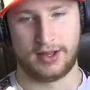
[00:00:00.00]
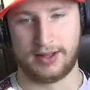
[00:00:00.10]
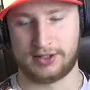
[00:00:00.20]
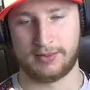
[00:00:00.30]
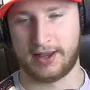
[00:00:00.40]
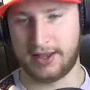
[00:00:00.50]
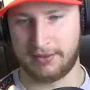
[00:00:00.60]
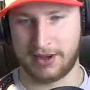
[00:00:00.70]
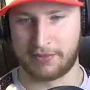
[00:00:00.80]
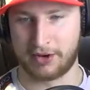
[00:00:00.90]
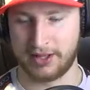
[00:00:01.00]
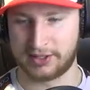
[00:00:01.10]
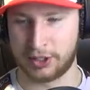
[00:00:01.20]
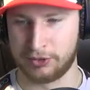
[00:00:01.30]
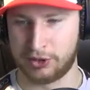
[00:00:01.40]
that's my, my
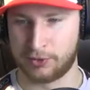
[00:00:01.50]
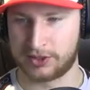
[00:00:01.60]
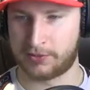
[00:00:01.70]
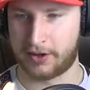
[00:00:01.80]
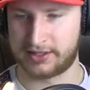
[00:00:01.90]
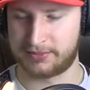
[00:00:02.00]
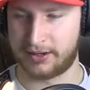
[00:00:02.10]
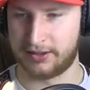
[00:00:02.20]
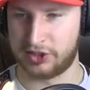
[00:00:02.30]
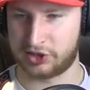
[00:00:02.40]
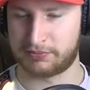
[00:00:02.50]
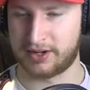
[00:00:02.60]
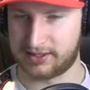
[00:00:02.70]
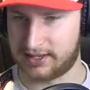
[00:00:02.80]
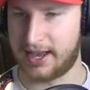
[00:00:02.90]
brain's go-to response, apparently, is just
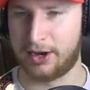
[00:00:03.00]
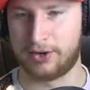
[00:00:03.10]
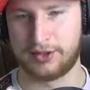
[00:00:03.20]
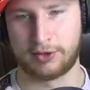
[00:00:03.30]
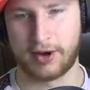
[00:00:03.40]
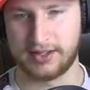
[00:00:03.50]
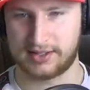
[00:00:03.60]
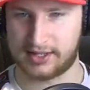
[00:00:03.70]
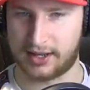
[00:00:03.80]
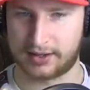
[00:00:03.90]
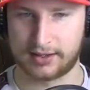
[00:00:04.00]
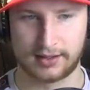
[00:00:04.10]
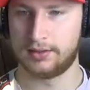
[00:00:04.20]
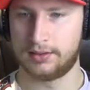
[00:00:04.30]
press down on the right stick.